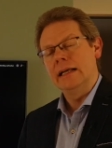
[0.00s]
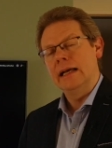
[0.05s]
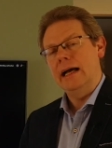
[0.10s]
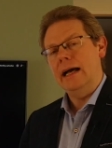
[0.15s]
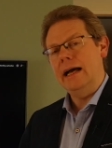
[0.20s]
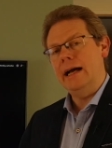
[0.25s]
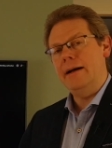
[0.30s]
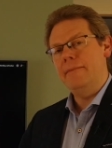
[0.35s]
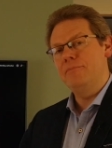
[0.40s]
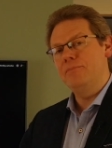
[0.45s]

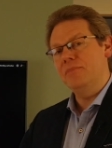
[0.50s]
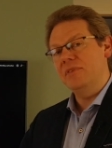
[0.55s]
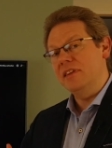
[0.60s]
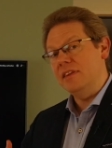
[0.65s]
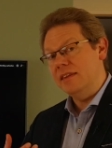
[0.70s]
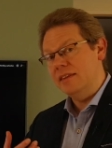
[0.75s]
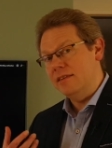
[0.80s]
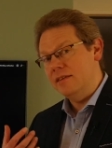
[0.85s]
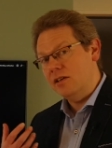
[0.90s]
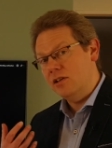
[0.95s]

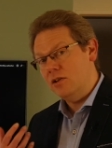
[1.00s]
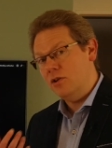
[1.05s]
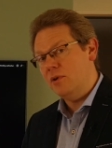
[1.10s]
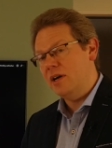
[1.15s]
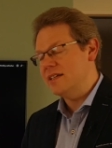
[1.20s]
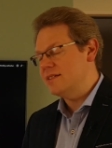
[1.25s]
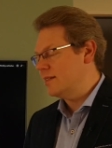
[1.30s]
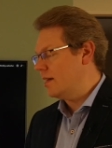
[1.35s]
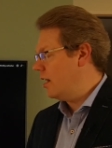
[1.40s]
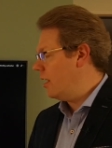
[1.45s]
The
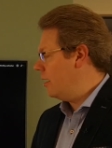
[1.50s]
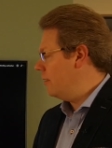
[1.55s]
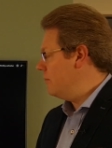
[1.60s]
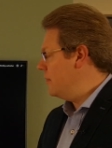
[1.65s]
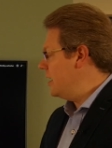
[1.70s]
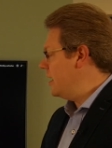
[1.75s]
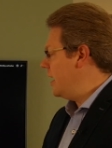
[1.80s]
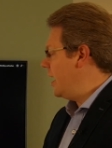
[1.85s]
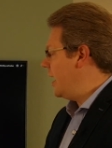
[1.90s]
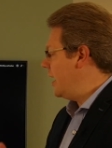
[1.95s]
US
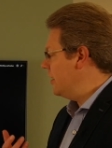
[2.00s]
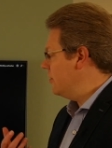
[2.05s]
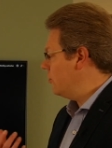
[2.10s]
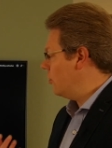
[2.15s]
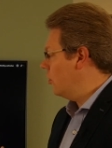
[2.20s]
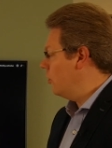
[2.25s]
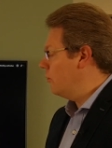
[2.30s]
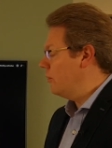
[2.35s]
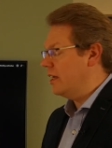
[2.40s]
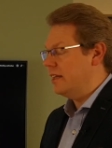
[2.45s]
Army had
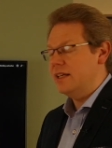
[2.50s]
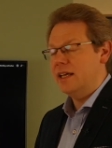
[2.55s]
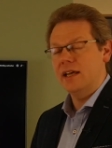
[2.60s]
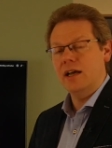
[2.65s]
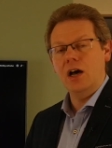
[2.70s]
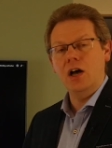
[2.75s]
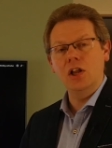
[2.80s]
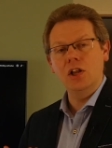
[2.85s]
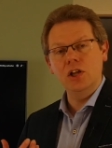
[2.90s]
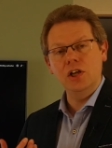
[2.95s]
already
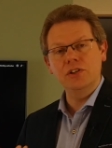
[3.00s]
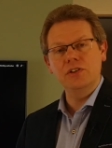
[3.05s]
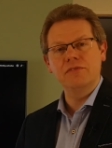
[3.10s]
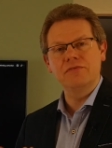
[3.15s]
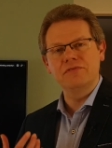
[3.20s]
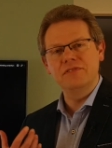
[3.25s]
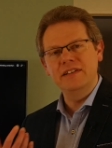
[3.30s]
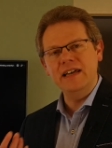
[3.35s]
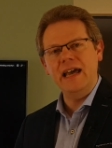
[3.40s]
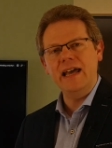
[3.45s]
a lot
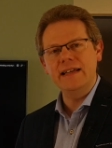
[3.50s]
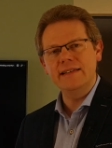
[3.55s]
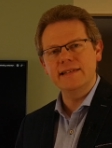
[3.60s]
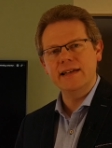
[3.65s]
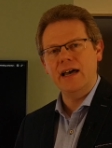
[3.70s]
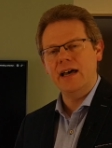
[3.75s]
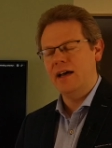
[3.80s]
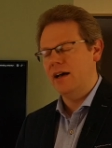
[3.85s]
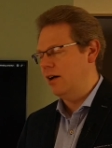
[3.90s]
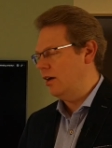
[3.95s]
of
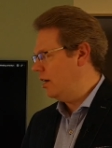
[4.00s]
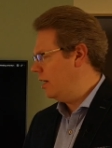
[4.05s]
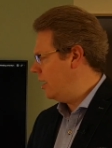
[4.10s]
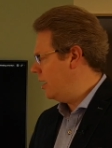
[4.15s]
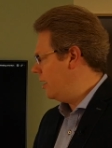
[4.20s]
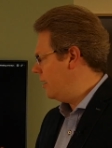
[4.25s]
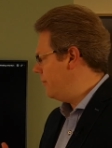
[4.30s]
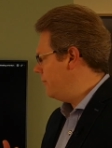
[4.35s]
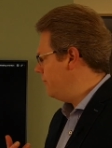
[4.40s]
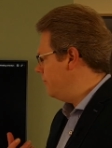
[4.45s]
data
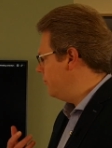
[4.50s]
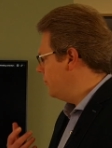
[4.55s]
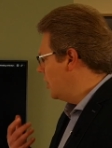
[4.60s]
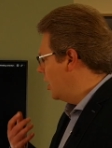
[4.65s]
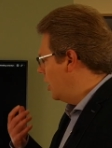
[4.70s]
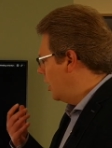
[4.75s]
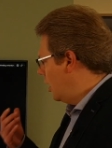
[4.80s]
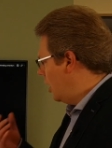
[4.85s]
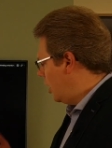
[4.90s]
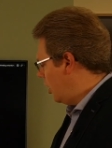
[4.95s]

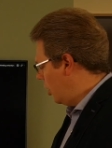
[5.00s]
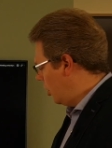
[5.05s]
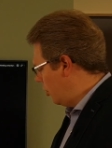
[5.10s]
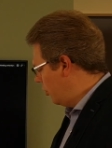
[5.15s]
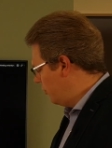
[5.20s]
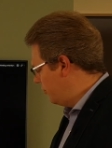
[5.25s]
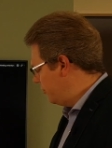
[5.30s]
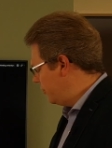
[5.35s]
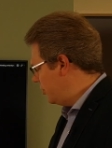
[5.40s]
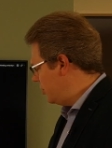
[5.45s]

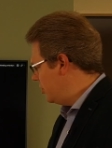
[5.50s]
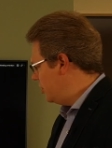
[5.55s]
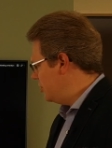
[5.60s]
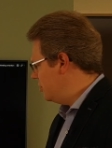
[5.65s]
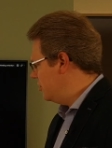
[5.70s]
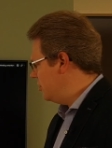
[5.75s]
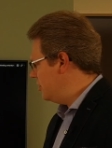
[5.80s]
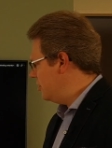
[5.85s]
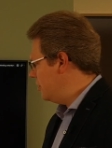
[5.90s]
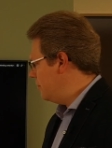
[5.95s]
over
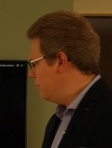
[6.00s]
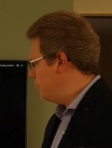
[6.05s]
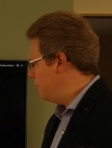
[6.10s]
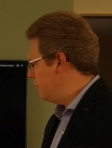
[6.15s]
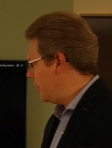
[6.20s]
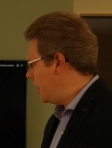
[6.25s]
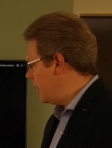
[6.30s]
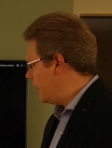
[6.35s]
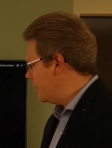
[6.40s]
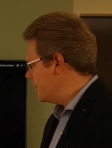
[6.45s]
the
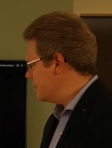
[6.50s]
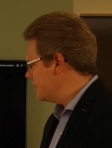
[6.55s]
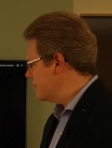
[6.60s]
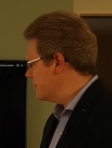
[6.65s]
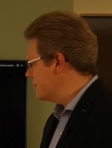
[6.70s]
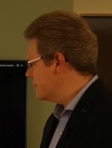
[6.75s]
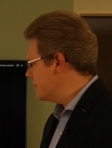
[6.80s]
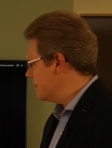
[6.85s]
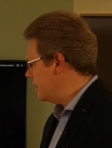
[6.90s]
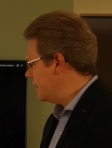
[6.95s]

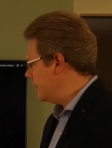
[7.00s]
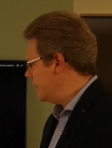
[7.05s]
past